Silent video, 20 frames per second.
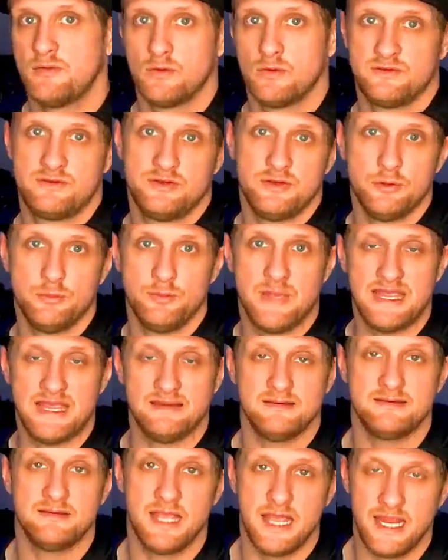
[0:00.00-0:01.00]
to
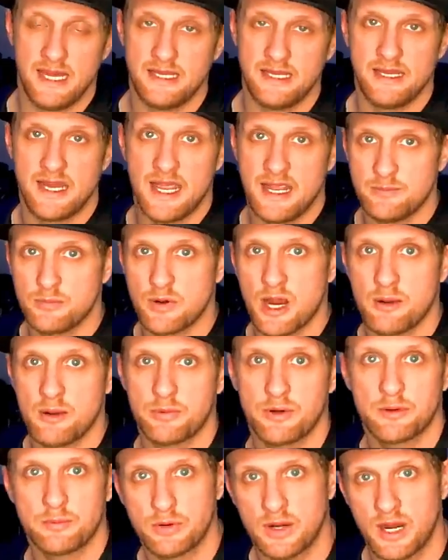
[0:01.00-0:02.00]
maintain a
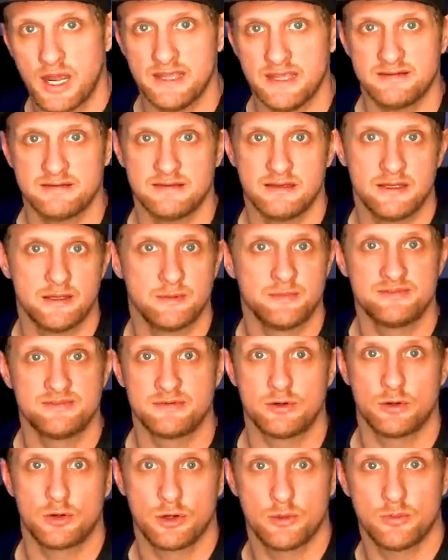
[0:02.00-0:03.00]
proper price and
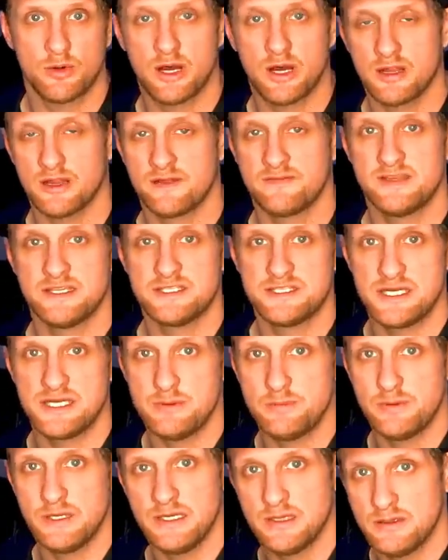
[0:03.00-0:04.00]
absorb all of the
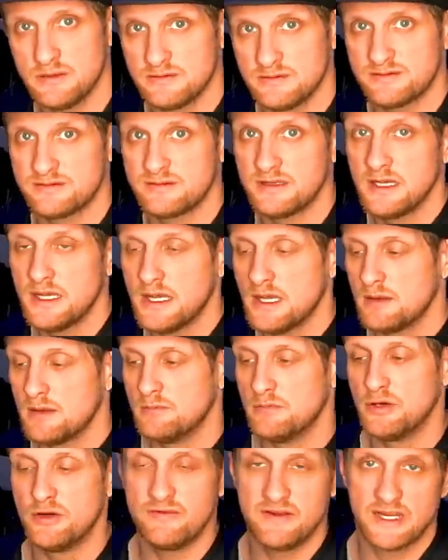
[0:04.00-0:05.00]
GPUs
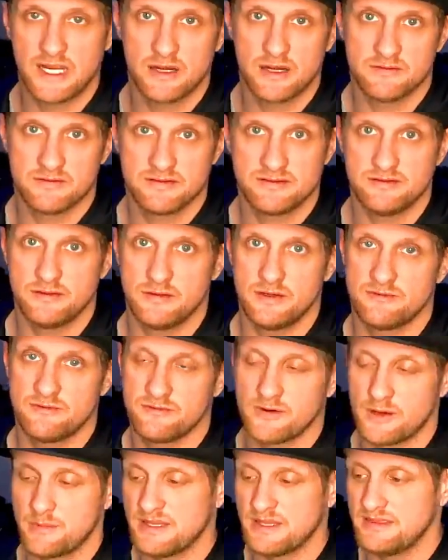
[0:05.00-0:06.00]
moving over to it
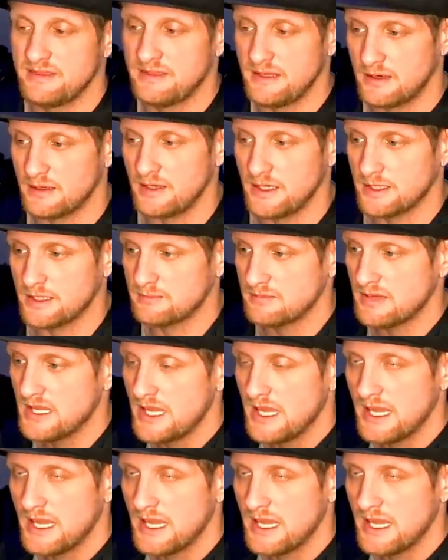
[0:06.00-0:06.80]
from Ethereum.